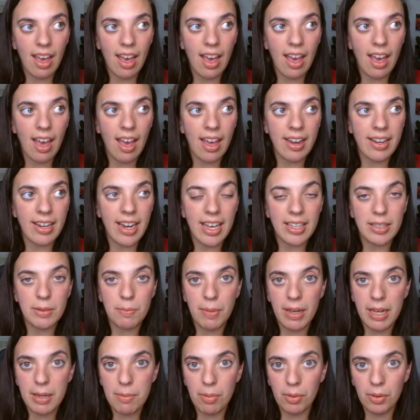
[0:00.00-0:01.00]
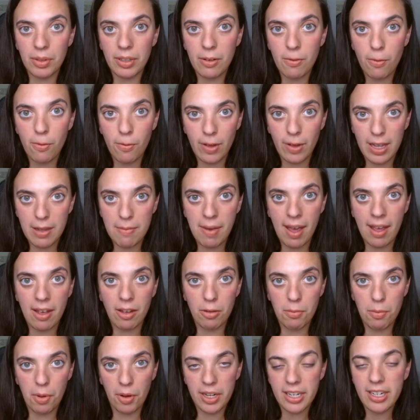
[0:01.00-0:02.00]
and as people in
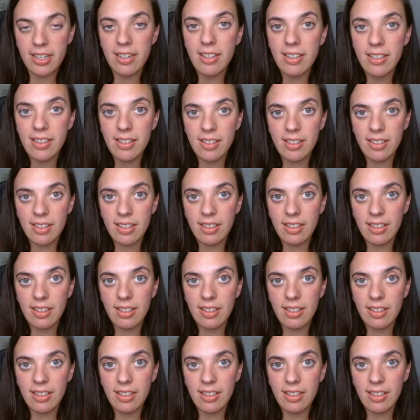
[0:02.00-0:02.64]
female bodies,